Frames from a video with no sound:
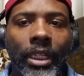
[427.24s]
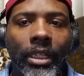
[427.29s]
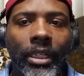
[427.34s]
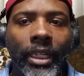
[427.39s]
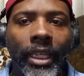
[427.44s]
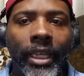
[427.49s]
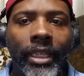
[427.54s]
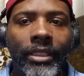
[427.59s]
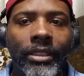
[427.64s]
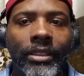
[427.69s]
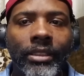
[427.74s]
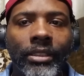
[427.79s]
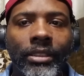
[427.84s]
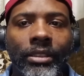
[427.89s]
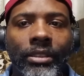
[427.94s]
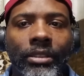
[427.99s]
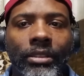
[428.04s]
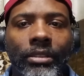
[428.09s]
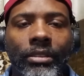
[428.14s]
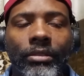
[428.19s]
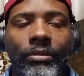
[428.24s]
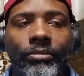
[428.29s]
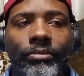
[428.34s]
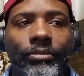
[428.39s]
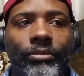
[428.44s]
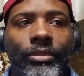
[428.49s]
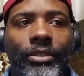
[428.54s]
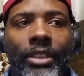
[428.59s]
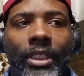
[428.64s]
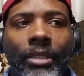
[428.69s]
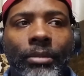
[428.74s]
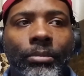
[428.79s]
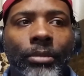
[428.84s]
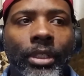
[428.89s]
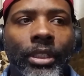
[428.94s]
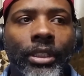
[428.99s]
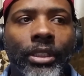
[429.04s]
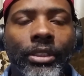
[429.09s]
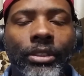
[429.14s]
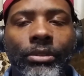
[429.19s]
classes, say
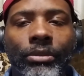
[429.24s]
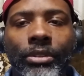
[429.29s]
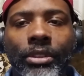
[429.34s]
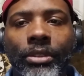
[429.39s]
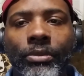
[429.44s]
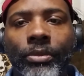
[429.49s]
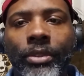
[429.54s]
Monday, Tuesday,